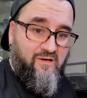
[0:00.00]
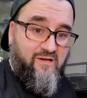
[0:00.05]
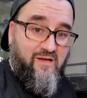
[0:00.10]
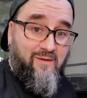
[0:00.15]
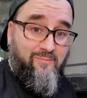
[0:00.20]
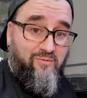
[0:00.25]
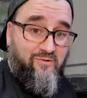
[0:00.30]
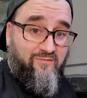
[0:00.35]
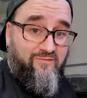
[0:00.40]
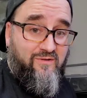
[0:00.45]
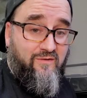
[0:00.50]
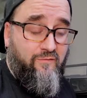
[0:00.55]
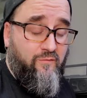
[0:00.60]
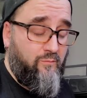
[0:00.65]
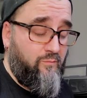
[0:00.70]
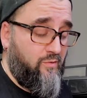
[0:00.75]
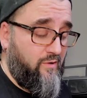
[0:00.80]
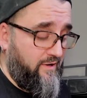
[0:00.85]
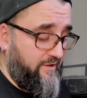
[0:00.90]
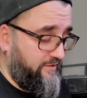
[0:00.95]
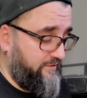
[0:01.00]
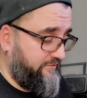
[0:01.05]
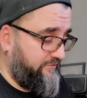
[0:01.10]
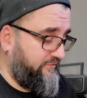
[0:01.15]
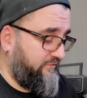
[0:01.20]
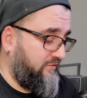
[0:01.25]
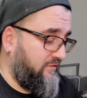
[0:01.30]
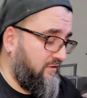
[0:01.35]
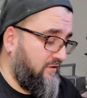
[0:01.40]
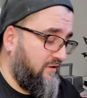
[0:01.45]
couple of different
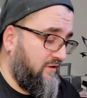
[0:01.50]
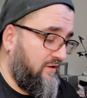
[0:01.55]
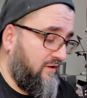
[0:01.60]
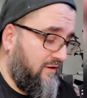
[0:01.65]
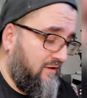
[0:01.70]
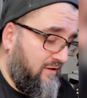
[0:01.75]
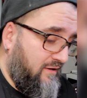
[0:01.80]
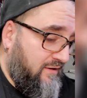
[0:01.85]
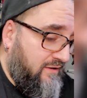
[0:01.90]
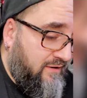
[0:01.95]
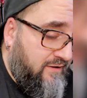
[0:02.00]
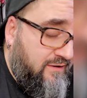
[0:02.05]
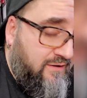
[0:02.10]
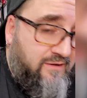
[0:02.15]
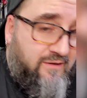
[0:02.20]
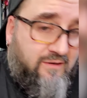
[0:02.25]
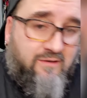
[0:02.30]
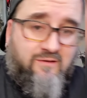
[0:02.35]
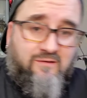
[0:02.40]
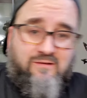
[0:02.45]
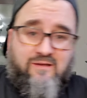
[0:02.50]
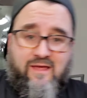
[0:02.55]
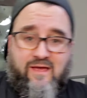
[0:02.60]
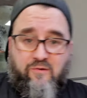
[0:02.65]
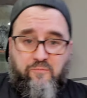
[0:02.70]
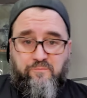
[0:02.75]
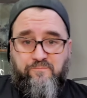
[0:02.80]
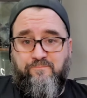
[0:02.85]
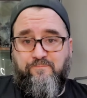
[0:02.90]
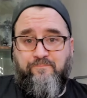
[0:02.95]
products.
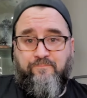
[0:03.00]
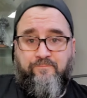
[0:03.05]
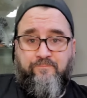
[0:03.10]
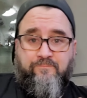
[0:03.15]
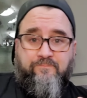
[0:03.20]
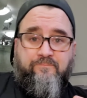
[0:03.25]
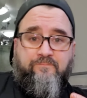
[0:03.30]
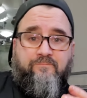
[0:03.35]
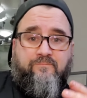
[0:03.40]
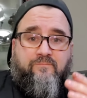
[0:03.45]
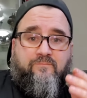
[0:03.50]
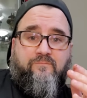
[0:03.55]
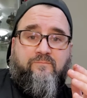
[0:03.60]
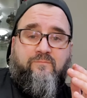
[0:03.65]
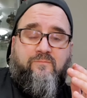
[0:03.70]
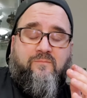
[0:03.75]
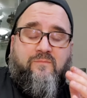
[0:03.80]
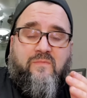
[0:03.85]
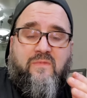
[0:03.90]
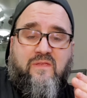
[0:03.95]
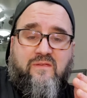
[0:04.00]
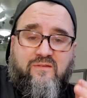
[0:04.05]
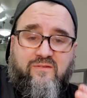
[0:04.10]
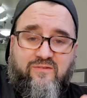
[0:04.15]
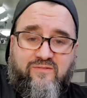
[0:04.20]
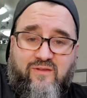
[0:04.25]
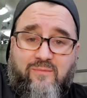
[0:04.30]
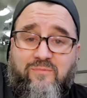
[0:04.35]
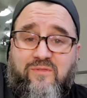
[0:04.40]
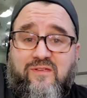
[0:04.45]
Now,
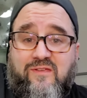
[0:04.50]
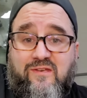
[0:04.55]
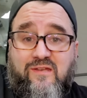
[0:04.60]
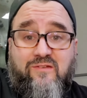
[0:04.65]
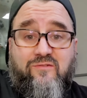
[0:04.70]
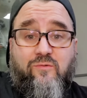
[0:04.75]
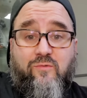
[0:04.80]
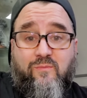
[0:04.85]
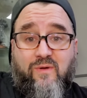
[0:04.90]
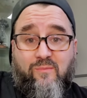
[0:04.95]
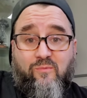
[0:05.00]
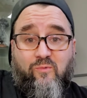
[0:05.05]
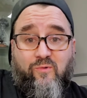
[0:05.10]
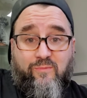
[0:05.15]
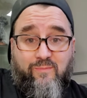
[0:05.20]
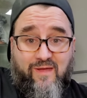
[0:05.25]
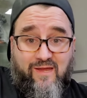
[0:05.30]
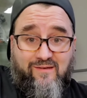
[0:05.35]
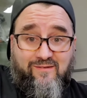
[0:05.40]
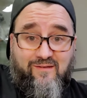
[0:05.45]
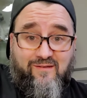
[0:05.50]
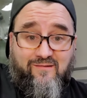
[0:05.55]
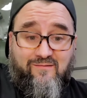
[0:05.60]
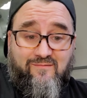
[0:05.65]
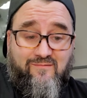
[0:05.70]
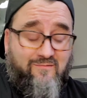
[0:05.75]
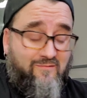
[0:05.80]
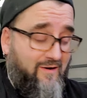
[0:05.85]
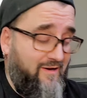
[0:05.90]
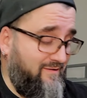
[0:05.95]
something you need to remember with painting,
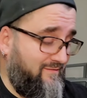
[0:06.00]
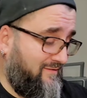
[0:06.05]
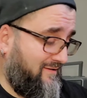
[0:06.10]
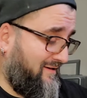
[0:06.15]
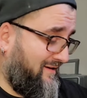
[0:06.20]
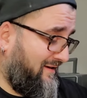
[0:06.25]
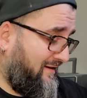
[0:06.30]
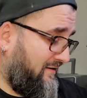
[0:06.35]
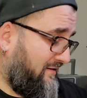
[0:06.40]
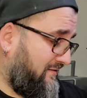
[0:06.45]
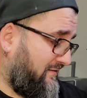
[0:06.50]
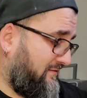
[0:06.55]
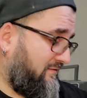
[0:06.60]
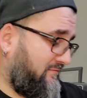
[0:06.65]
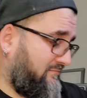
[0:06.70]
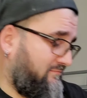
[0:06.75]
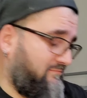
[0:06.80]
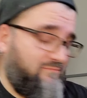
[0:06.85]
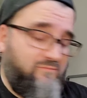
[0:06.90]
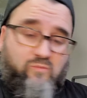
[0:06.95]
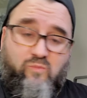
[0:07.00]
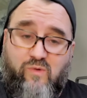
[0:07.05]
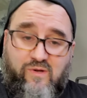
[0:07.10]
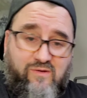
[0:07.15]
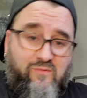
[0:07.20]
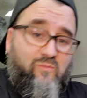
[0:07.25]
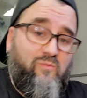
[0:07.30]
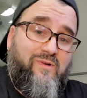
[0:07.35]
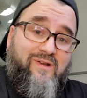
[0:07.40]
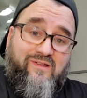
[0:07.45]
right?
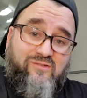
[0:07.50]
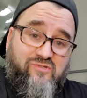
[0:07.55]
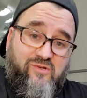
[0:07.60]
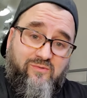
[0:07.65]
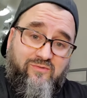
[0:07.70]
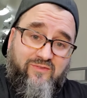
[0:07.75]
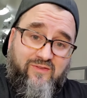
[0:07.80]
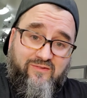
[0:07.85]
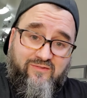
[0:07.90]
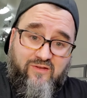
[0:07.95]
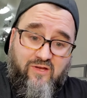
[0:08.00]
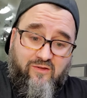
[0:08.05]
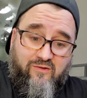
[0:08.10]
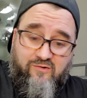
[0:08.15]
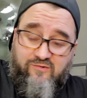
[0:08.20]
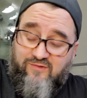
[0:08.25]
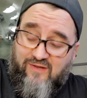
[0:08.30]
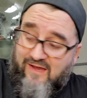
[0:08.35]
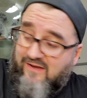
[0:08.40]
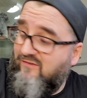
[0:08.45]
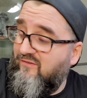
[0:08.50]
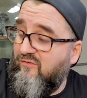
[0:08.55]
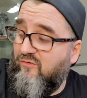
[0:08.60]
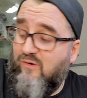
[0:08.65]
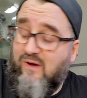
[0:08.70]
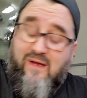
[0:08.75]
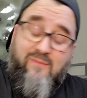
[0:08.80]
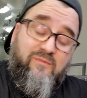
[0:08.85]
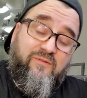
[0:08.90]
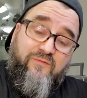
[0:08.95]
When I chose these colors, I just
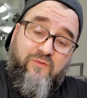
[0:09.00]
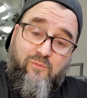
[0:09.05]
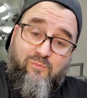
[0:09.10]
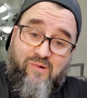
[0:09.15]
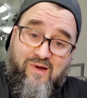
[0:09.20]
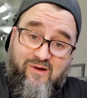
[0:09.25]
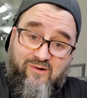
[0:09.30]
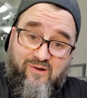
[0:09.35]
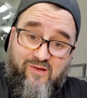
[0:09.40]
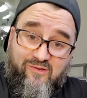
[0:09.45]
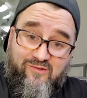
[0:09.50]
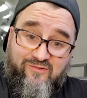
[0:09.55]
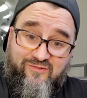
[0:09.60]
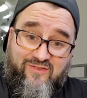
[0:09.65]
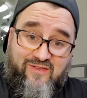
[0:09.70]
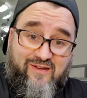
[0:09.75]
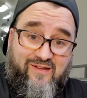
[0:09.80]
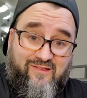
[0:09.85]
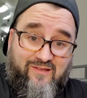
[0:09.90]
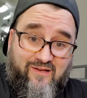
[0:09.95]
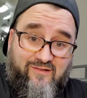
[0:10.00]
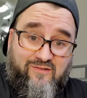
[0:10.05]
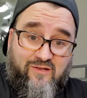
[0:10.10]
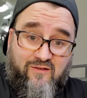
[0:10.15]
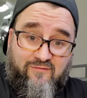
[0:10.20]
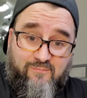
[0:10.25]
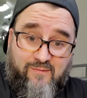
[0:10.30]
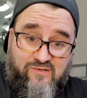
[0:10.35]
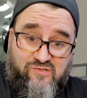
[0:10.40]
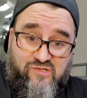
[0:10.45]
grabbed a few brown colors that I liked
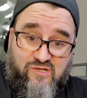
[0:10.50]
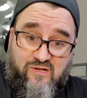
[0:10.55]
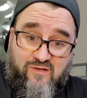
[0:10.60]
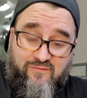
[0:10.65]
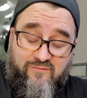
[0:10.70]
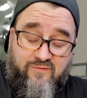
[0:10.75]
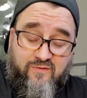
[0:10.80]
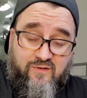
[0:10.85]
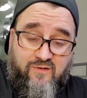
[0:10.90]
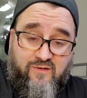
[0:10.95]
off my shelf.